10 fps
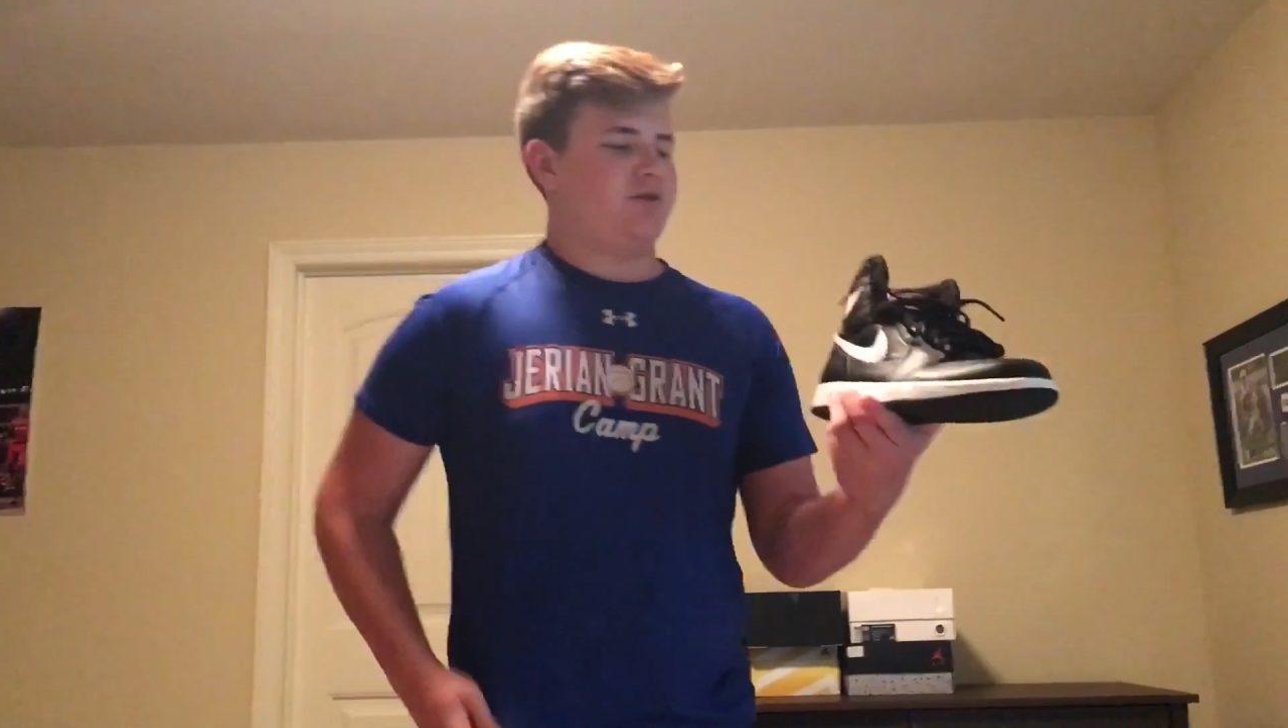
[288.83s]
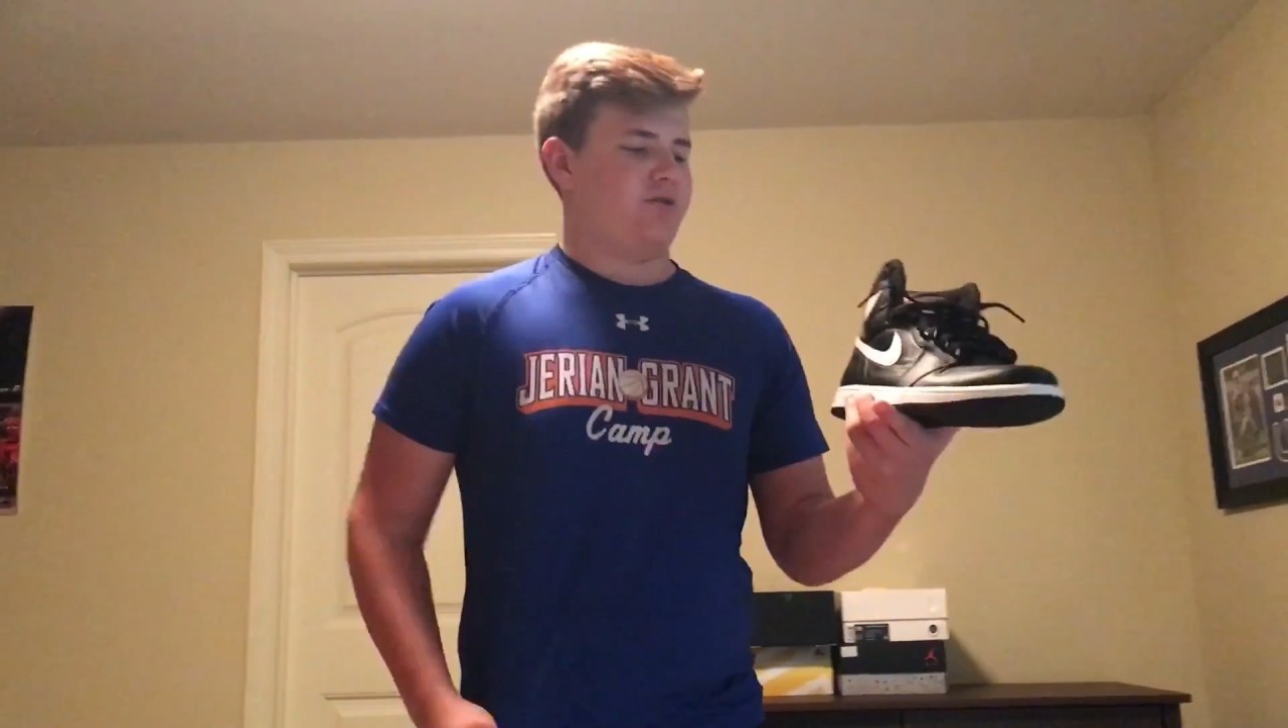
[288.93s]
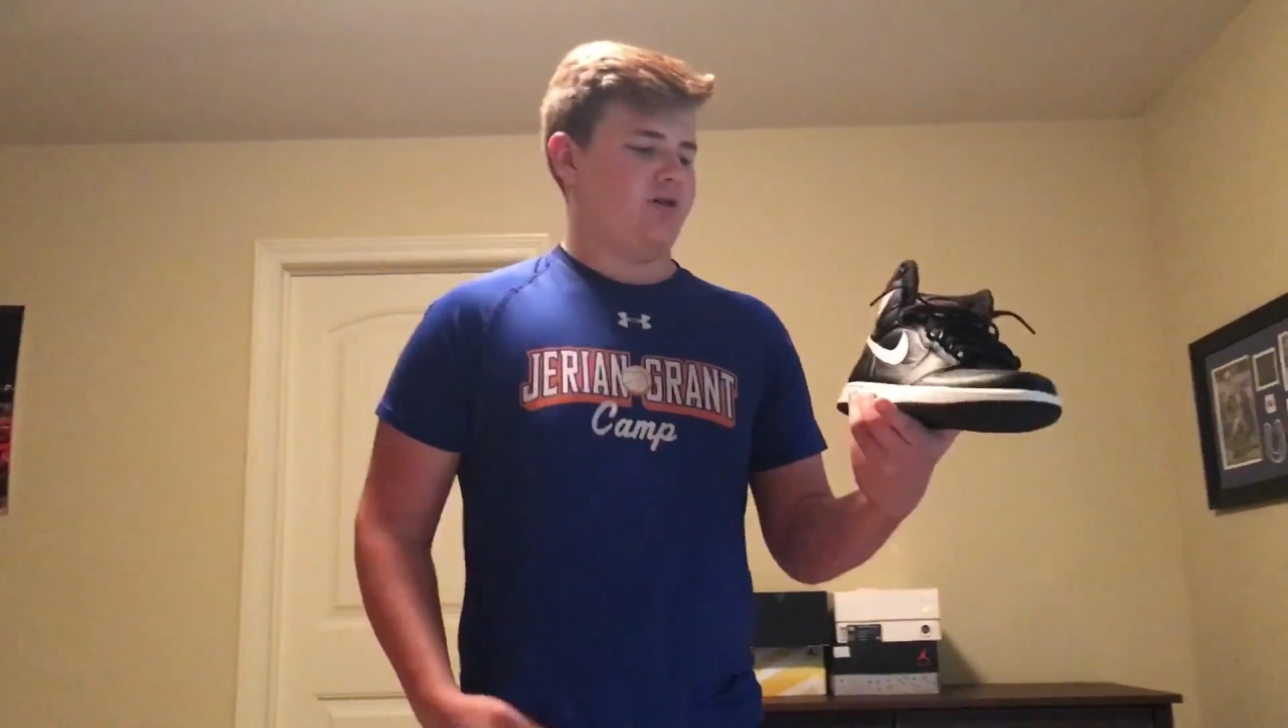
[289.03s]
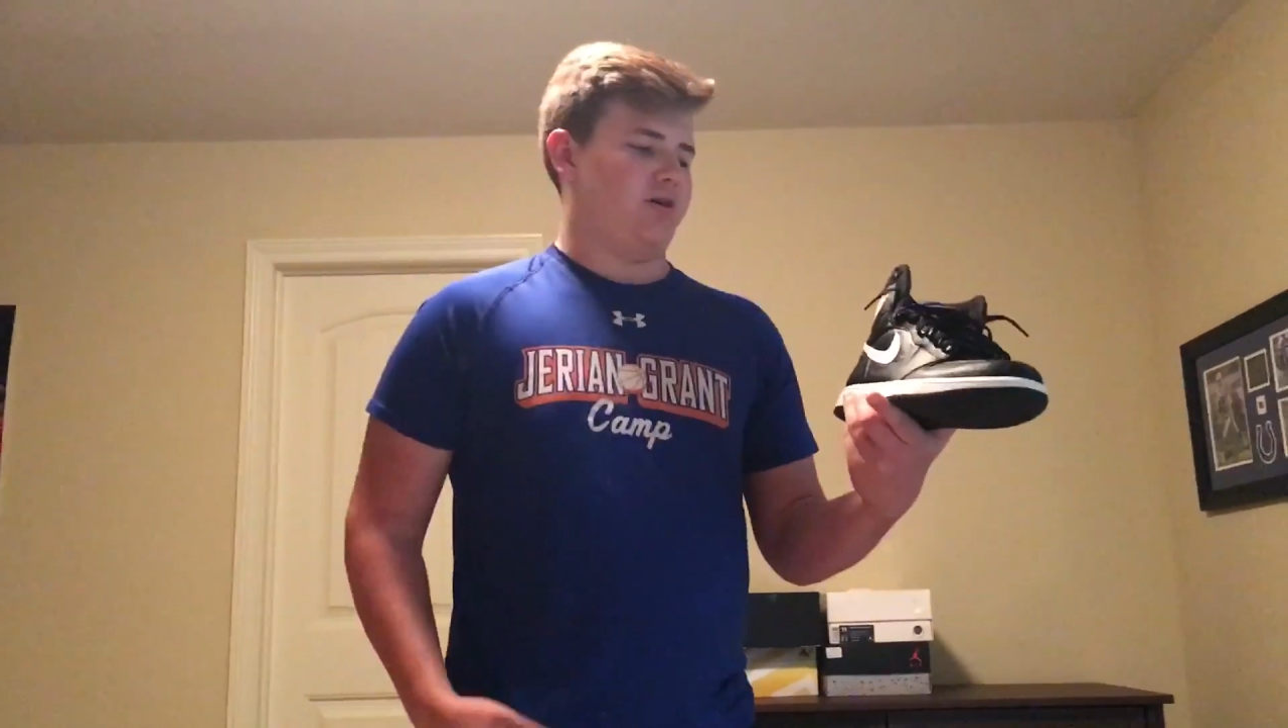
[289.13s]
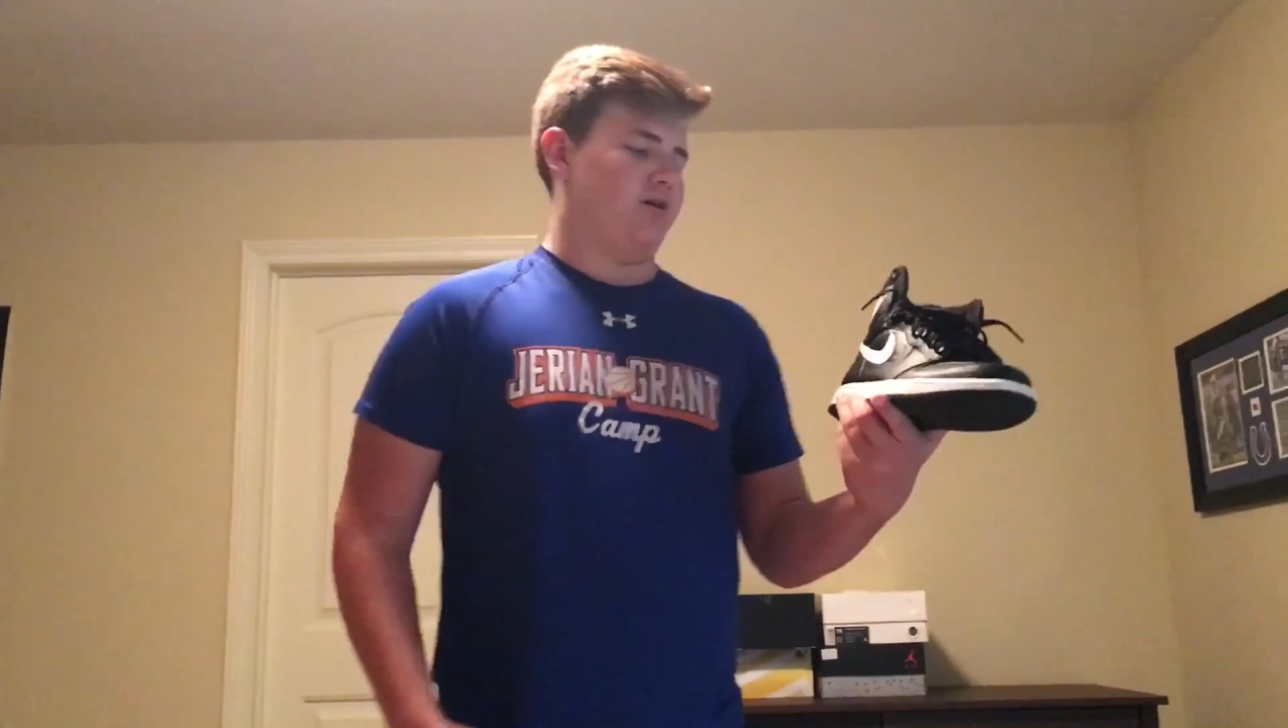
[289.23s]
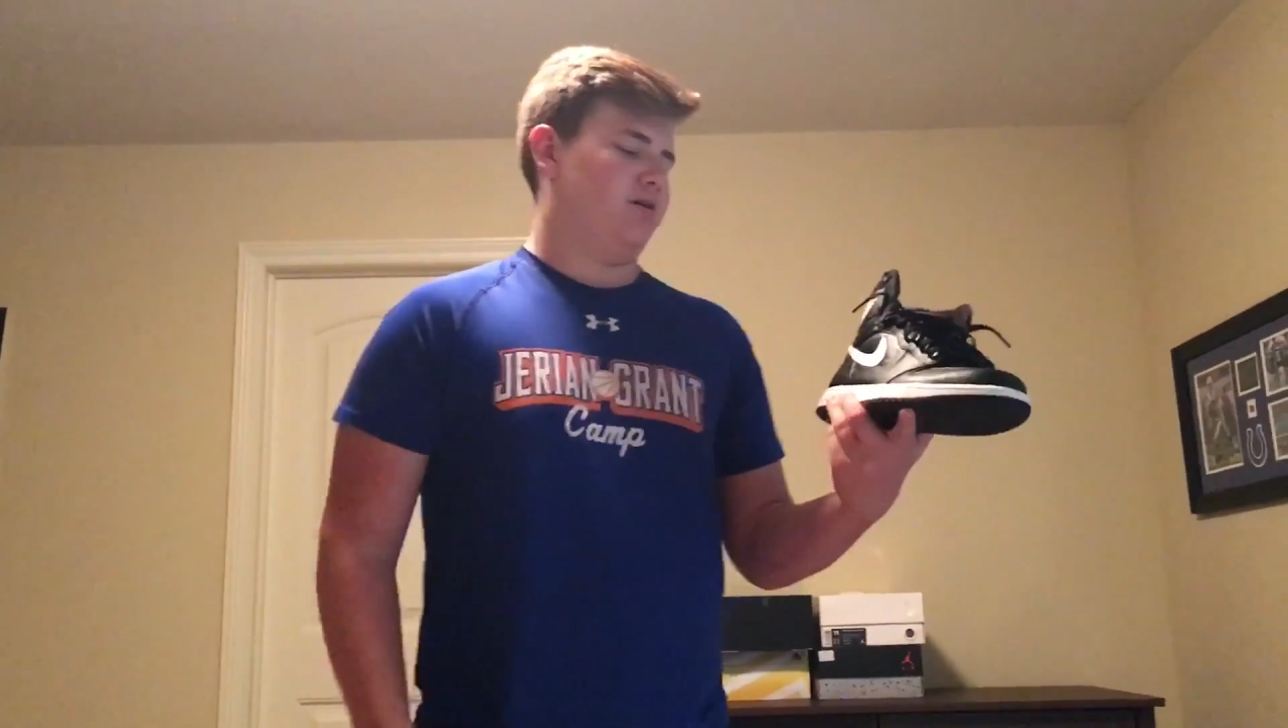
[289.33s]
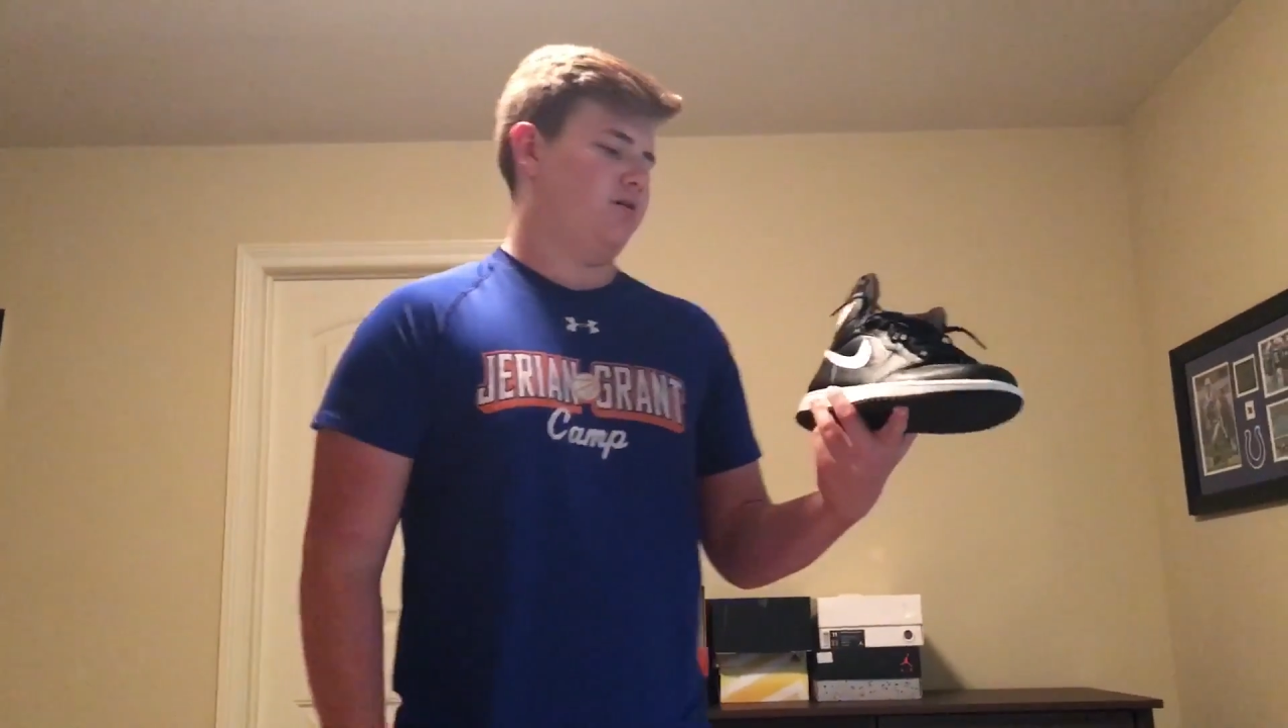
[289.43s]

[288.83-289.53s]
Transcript: are the